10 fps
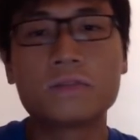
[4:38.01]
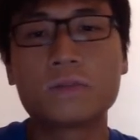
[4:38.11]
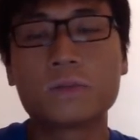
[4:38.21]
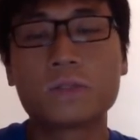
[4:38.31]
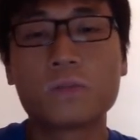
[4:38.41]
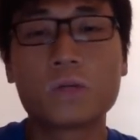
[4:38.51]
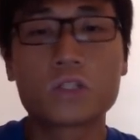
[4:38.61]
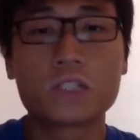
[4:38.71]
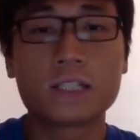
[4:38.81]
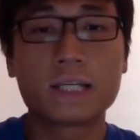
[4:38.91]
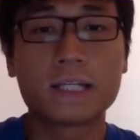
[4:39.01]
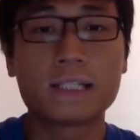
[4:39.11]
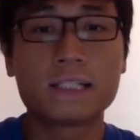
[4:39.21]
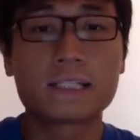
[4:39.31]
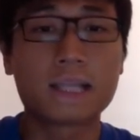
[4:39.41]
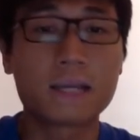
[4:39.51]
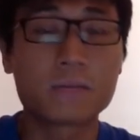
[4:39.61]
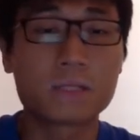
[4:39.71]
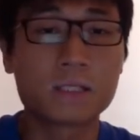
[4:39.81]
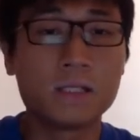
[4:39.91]
from the watching tennis
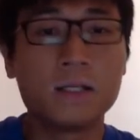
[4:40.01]
games.